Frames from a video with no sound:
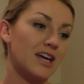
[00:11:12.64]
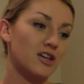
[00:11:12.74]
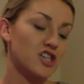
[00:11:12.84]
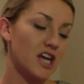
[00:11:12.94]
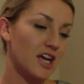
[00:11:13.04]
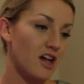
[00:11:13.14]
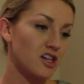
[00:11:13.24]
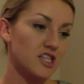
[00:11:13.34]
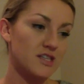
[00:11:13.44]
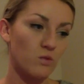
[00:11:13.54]
Get your
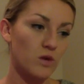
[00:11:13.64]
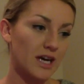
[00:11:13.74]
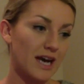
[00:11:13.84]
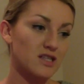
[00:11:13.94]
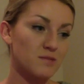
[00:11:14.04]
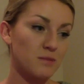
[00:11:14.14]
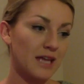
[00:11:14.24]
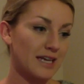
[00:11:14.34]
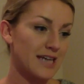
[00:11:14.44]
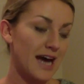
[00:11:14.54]
Shakeologies and
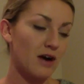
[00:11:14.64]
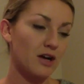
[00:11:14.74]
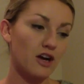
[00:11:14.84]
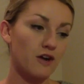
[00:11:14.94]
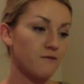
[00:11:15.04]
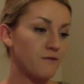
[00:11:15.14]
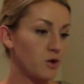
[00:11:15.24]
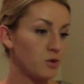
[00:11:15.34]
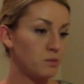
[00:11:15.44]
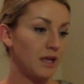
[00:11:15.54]
workouts planned out. Get
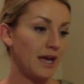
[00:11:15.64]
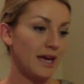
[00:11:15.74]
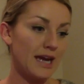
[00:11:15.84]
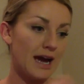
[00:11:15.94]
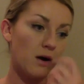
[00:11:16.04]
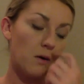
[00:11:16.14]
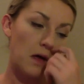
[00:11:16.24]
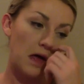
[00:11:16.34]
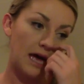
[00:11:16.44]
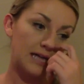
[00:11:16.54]
your food planned
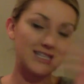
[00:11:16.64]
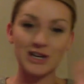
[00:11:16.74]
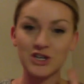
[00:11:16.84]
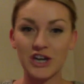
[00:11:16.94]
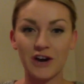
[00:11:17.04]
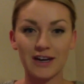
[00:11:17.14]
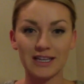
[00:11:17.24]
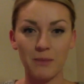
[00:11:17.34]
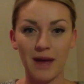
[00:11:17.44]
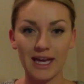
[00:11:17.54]
out, and start
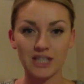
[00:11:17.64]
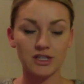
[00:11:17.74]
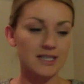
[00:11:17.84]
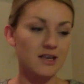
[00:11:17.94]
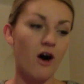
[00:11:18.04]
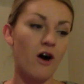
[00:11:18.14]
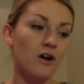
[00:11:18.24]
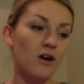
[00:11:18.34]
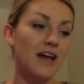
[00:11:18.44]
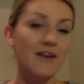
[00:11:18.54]
sharing in the page. And
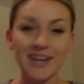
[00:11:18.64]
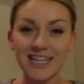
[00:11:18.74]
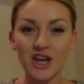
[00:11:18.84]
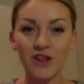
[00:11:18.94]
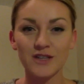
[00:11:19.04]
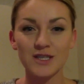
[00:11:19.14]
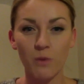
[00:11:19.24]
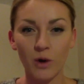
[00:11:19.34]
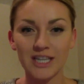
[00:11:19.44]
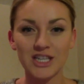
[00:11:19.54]
let's all love on each
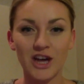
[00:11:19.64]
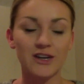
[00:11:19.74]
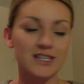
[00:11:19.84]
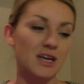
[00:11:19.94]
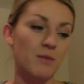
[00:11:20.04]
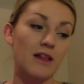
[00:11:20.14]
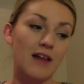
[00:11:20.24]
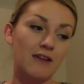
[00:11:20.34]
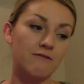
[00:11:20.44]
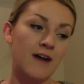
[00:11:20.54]
other and support each other.
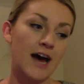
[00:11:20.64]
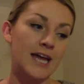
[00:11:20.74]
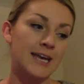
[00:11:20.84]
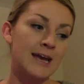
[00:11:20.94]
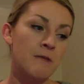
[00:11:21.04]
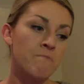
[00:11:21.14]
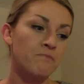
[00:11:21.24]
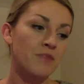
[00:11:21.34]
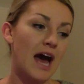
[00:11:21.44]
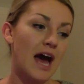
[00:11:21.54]
It's going to be a lot of
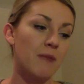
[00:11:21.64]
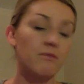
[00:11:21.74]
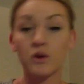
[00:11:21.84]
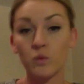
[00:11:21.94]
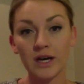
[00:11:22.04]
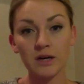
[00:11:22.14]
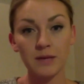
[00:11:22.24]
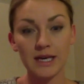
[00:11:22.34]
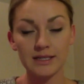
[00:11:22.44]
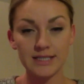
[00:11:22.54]
fun. There
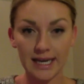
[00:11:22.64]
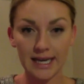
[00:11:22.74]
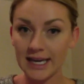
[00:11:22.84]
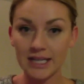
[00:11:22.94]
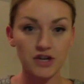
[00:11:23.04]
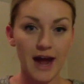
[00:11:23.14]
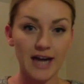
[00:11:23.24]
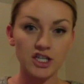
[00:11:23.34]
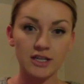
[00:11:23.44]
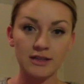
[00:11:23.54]
will be daily
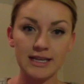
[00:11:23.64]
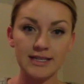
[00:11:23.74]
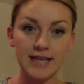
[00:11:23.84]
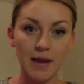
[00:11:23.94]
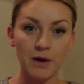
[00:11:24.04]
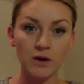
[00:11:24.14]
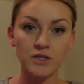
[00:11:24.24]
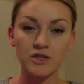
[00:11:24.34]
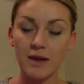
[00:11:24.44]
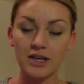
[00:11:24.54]
interaction things that
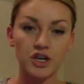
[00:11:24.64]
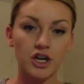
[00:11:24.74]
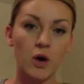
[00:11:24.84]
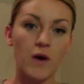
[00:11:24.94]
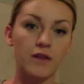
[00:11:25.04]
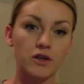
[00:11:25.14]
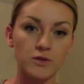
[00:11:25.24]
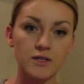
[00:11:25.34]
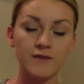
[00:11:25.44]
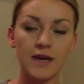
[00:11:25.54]
I post, so make sure to go
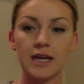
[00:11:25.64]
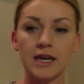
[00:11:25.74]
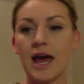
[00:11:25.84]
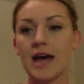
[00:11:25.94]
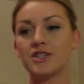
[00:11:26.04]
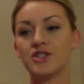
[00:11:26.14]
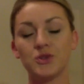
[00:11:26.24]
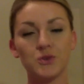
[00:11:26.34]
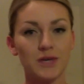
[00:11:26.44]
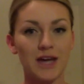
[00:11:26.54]
on the news feed
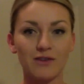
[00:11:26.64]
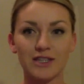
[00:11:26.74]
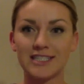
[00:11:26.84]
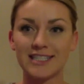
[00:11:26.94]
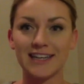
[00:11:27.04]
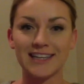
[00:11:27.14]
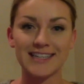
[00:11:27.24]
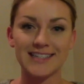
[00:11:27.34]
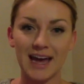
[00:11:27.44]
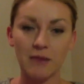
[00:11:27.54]
and do whatever the
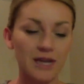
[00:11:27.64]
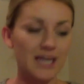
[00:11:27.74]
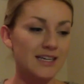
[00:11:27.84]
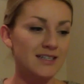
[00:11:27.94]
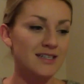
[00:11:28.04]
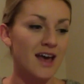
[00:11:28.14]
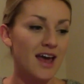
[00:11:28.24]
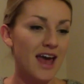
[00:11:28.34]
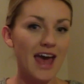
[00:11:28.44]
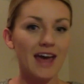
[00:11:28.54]
daily assignment
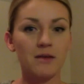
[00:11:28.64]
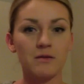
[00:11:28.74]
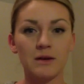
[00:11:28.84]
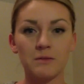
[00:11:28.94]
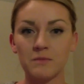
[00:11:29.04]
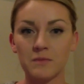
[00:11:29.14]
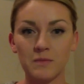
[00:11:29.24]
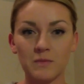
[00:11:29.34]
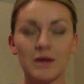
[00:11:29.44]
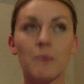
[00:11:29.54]
is. And
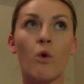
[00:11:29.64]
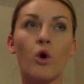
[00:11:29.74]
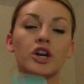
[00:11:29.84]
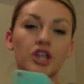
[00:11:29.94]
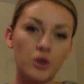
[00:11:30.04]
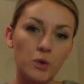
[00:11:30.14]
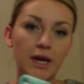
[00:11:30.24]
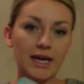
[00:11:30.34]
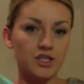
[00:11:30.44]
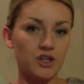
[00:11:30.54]
the more
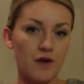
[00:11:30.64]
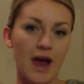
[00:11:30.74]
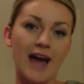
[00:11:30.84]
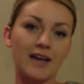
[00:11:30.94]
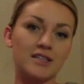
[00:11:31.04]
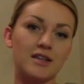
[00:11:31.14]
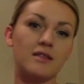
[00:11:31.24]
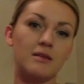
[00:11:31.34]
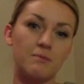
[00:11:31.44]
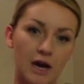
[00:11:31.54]
you
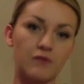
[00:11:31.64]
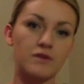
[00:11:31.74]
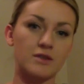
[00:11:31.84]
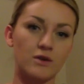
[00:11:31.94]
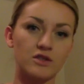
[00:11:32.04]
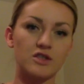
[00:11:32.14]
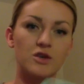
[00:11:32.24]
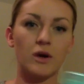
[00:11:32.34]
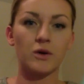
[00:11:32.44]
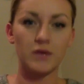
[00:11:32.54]
interact, the better
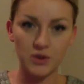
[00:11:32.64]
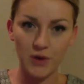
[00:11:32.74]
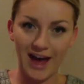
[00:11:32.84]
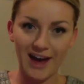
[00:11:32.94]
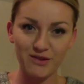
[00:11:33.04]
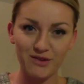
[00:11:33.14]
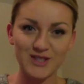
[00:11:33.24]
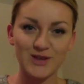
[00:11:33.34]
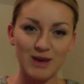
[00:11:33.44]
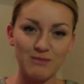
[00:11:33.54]
results you are going to
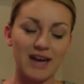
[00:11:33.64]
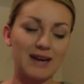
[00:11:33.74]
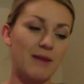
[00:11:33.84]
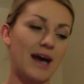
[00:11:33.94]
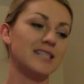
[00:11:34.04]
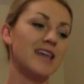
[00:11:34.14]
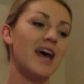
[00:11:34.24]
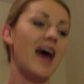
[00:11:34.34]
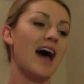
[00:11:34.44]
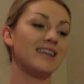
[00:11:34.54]
have. So keep that in
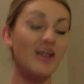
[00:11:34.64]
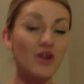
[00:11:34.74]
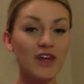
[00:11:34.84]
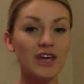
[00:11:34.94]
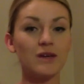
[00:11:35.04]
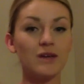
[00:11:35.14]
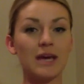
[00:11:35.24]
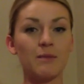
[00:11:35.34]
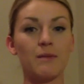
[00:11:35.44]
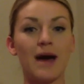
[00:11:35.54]
mind. Another
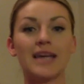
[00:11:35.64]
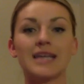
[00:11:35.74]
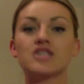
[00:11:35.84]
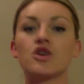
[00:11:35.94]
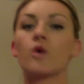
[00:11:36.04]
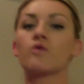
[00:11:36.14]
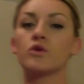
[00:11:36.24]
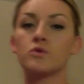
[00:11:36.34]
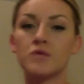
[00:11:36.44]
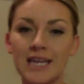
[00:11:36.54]
thing you need to keep in mind is
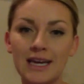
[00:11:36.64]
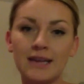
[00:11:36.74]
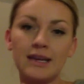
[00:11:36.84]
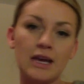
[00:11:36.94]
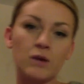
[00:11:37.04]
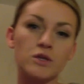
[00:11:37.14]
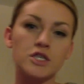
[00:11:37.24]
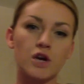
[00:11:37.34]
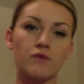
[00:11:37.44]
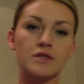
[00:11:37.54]
your routine
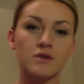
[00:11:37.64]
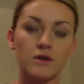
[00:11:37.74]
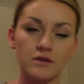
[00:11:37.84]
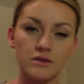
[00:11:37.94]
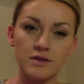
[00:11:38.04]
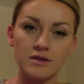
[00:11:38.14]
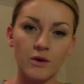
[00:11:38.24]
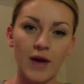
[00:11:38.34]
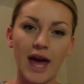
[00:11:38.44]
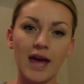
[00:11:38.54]
equals your
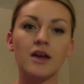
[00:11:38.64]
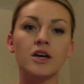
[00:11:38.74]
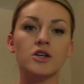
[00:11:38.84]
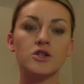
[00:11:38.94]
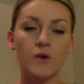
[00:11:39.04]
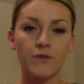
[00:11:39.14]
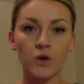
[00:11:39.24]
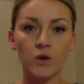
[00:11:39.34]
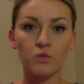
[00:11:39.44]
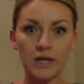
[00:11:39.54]
results, okay?
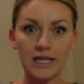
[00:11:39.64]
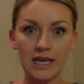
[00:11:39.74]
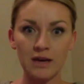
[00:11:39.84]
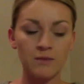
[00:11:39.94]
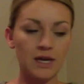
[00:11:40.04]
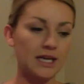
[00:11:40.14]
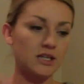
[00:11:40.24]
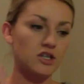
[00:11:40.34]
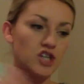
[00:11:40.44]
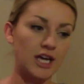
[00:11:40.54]
So if you're really
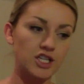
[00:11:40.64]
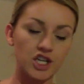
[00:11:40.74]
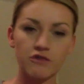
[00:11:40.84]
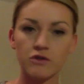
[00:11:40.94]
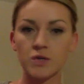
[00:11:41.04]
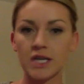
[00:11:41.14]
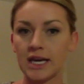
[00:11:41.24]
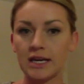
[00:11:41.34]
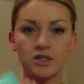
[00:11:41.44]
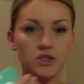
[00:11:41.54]
committing to changing your
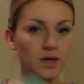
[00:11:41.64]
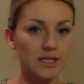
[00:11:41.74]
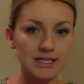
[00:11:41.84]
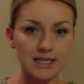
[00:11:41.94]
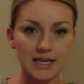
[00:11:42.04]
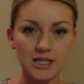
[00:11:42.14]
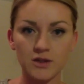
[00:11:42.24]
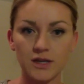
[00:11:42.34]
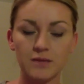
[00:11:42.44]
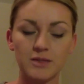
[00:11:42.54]
routine and doing
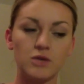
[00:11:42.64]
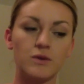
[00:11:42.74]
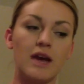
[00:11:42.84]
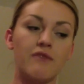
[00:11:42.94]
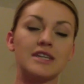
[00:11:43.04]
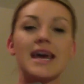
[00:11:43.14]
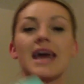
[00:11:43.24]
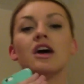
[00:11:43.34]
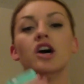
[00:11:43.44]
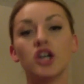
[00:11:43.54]
these things you need to be doing
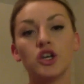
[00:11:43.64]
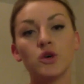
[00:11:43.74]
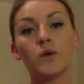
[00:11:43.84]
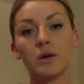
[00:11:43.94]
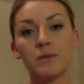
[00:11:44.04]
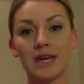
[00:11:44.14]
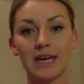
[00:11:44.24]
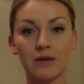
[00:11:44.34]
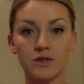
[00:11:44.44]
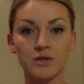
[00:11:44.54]
every day, you
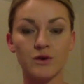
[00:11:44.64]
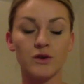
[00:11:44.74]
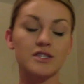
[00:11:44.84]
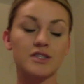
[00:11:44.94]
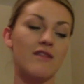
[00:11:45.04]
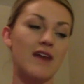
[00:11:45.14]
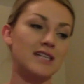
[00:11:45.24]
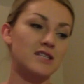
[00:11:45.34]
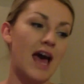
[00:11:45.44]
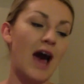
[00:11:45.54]
will be getting
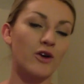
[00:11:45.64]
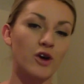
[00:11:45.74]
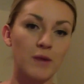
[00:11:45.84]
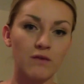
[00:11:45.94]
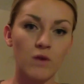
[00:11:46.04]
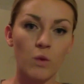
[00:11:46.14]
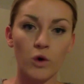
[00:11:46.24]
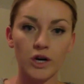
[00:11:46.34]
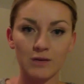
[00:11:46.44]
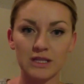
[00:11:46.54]
results. And that's how you're
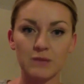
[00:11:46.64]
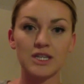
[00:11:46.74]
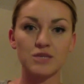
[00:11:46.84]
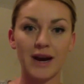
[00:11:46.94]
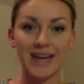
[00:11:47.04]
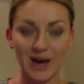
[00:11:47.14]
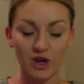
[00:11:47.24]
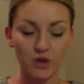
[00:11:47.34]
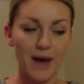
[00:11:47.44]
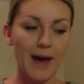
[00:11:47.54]
being rewarded with the
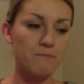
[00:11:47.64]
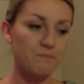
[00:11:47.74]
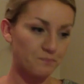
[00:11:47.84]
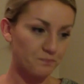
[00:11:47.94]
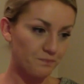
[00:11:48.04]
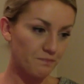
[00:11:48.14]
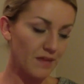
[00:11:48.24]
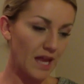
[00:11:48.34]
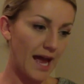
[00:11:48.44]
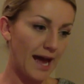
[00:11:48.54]
Beachbody Health Bet.
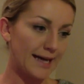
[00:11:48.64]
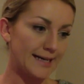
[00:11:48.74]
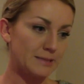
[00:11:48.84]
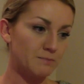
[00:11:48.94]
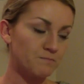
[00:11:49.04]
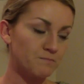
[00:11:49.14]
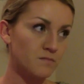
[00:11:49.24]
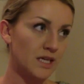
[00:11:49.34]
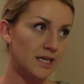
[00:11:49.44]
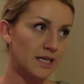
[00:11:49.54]
And